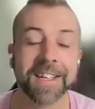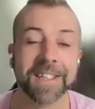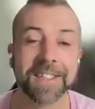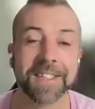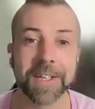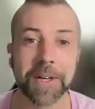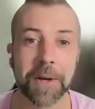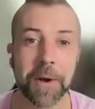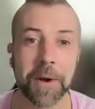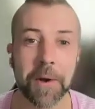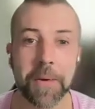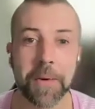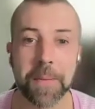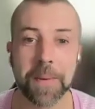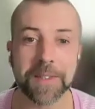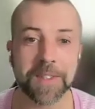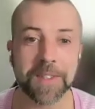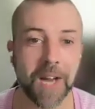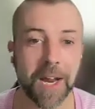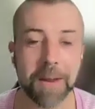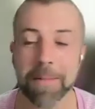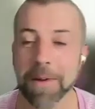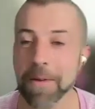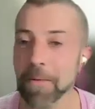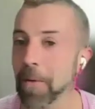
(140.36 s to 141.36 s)
So, but
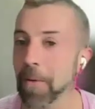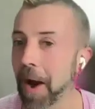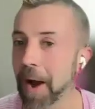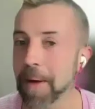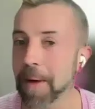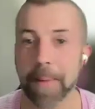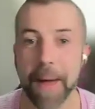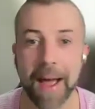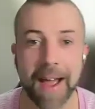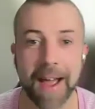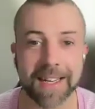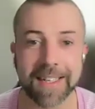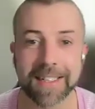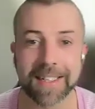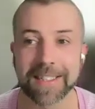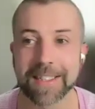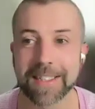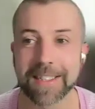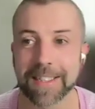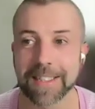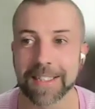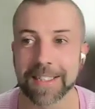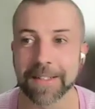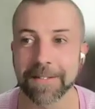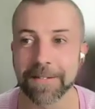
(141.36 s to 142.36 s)
take me right back
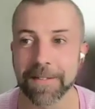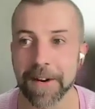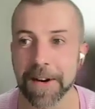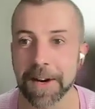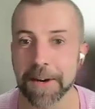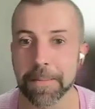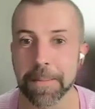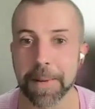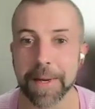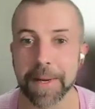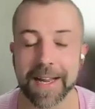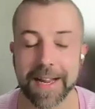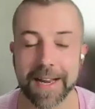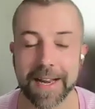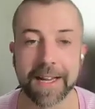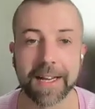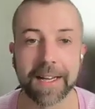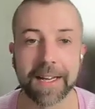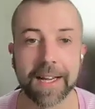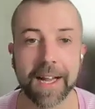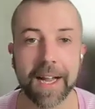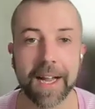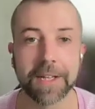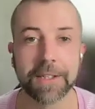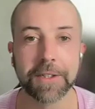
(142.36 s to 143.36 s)
to the very
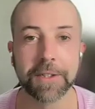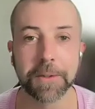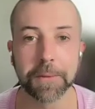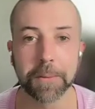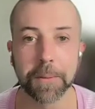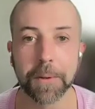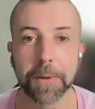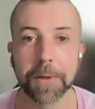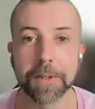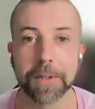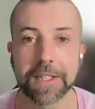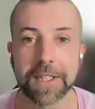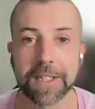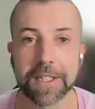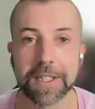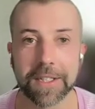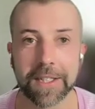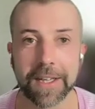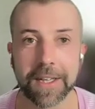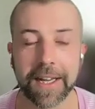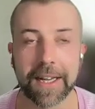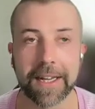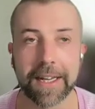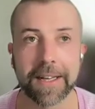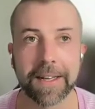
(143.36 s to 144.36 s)
beginning. And you walked
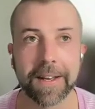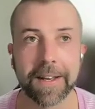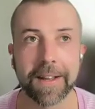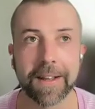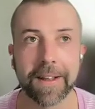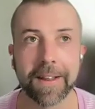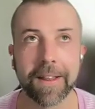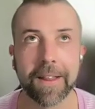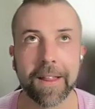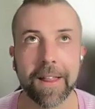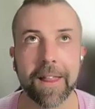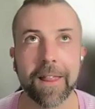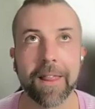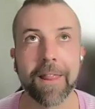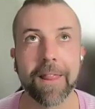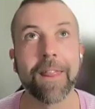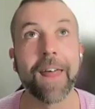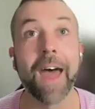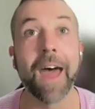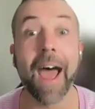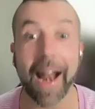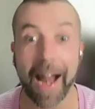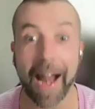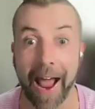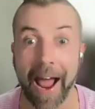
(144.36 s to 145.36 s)
in
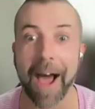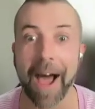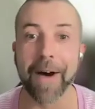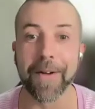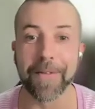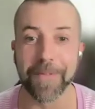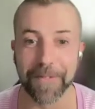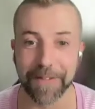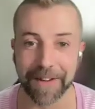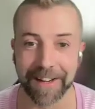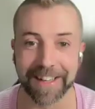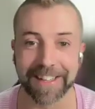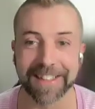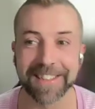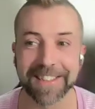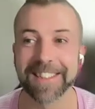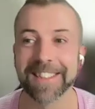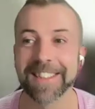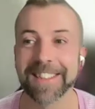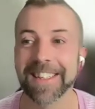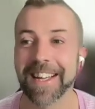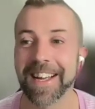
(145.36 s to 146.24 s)
that outfit,